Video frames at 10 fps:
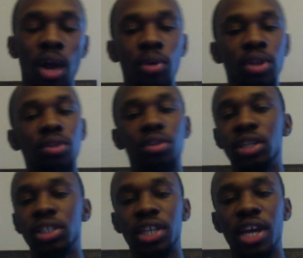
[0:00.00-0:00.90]
I went through
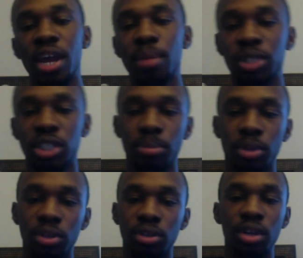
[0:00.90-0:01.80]
these same
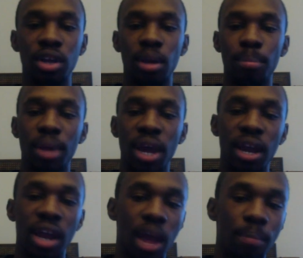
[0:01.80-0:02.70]
similar
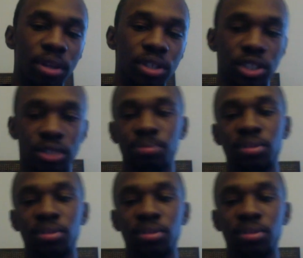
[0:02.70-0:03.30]
bad habits.